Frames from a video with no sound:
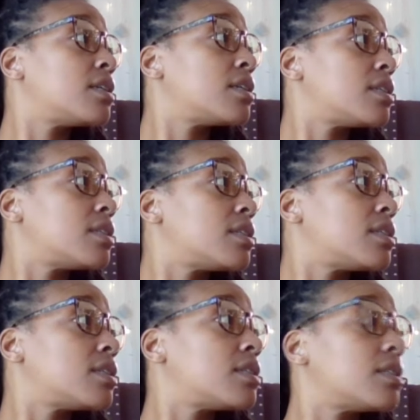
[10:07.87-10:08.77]

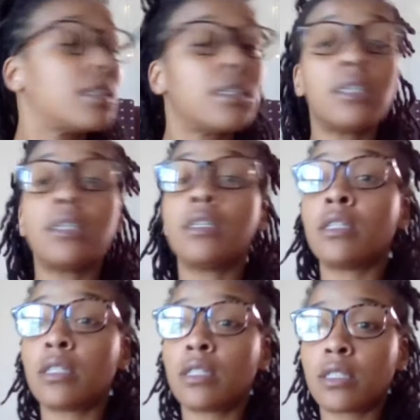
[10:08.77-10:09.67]

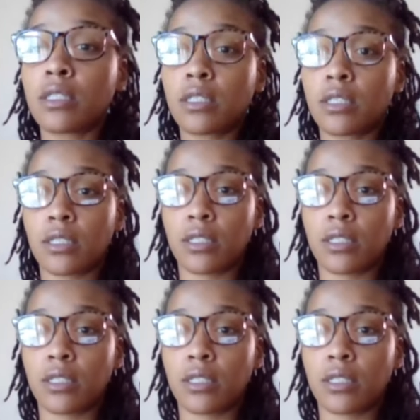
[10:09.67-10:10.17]
No one is speaking in this clip.